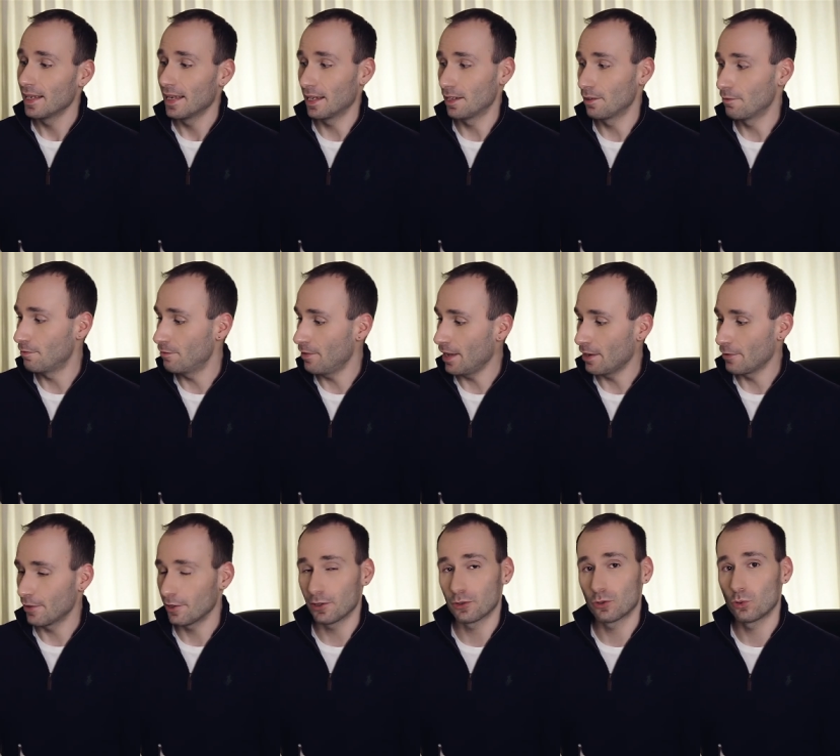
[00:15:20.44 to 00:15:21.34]
and a
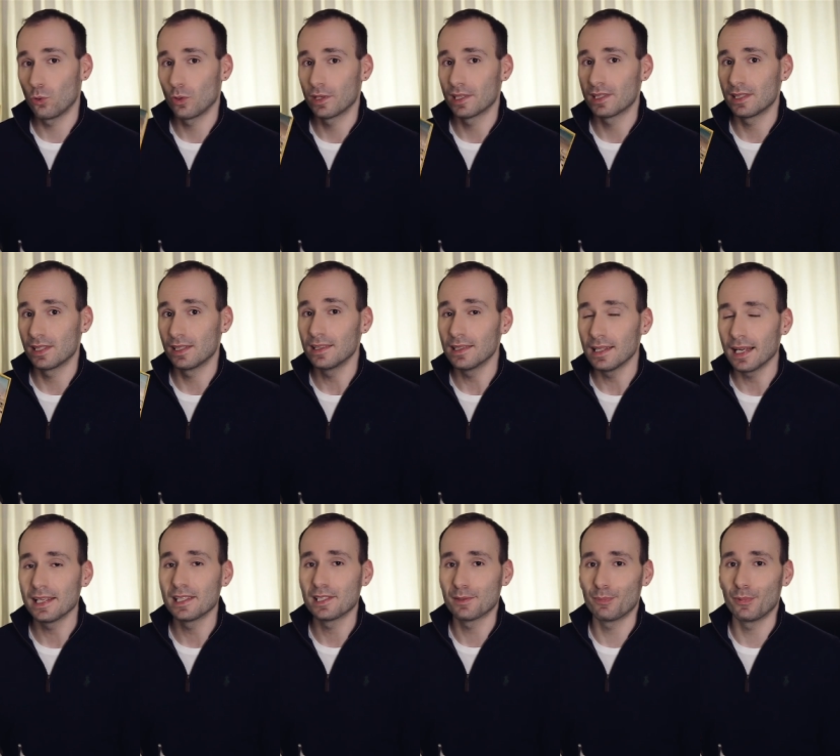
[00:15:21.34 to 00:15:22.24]
very good quality,
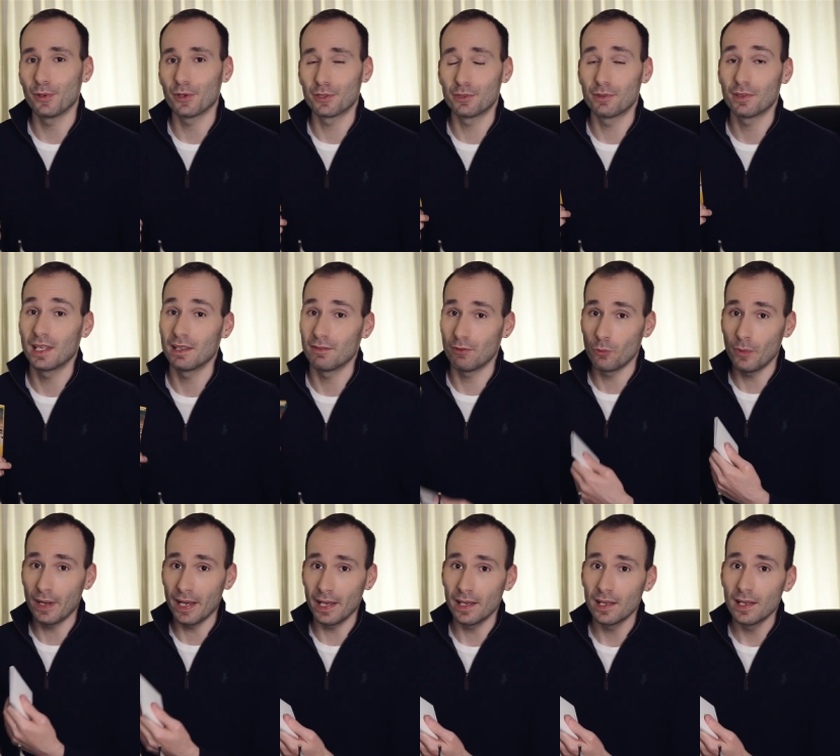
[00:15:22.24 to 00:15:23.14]
nice book to give
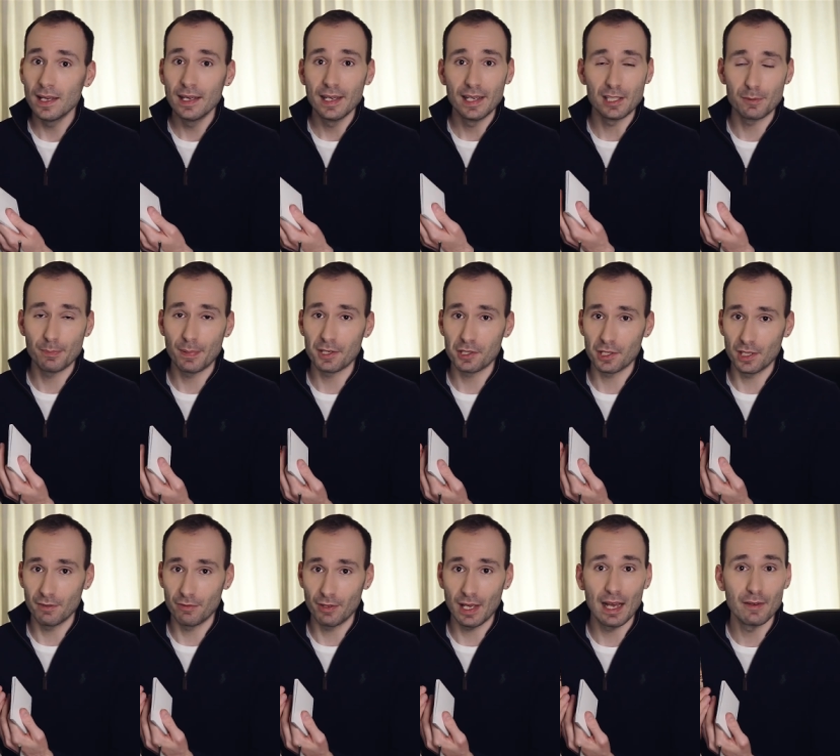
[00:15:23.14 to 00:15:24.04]
away, especially
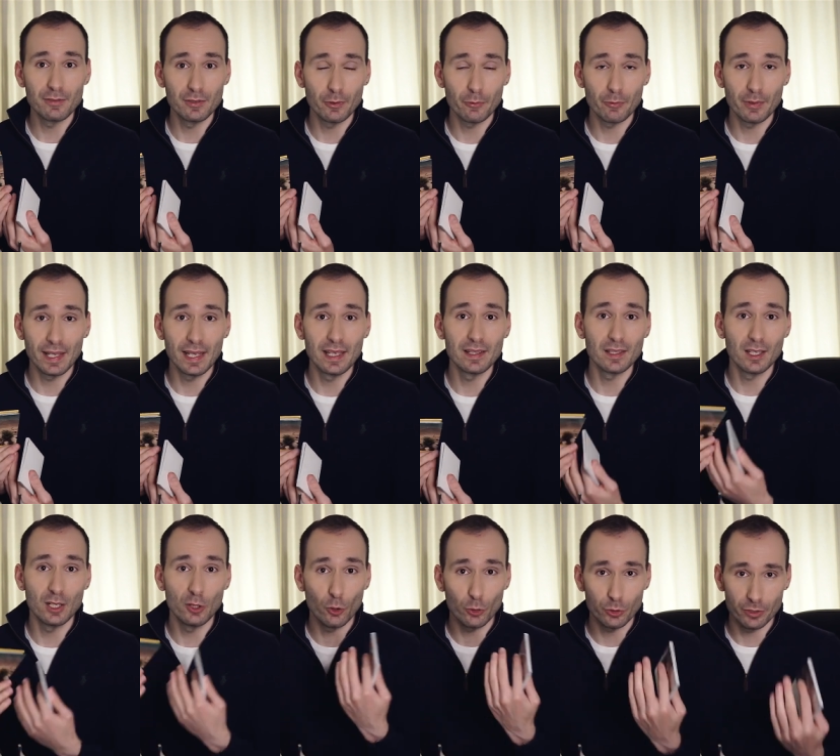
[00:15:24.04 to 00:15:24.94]
if you have to create a
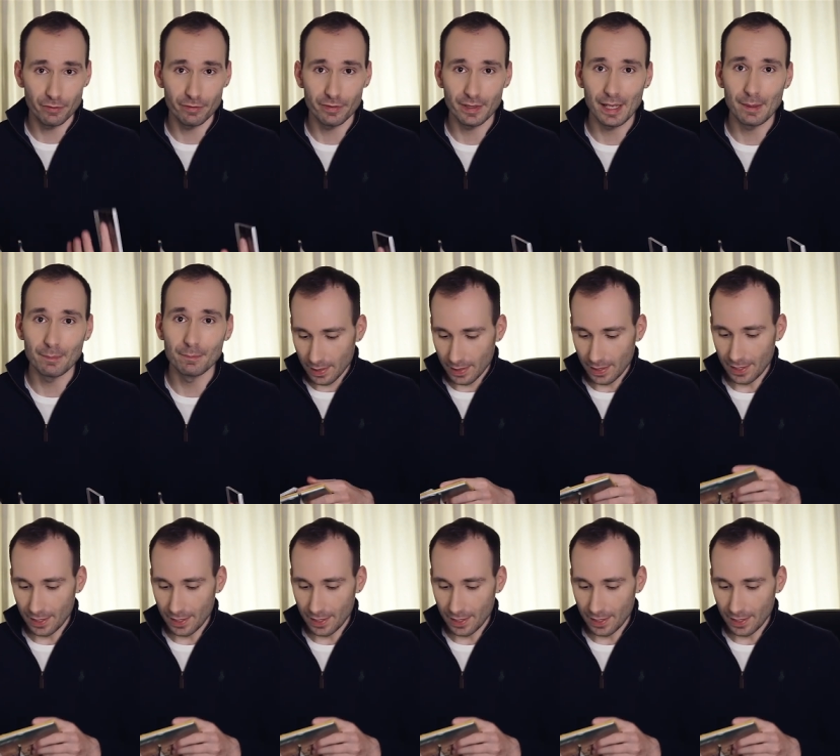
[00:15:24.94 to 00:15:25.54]
lot of them.